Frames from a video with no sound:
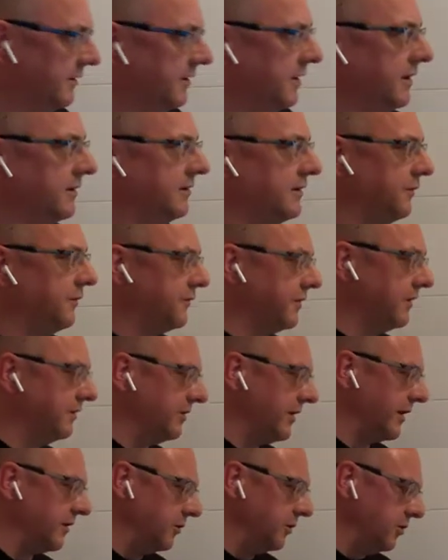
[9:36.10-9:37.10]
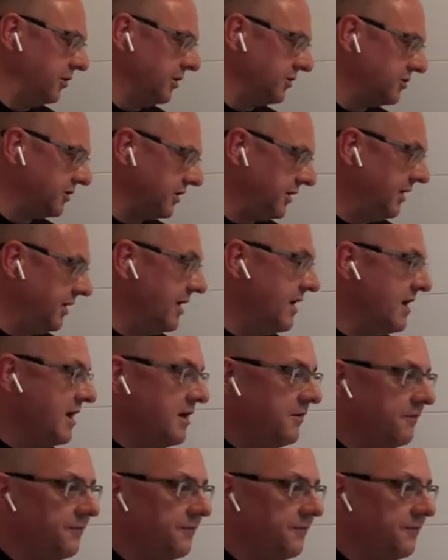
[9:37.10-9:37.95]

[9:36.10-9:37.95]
a, a different technology,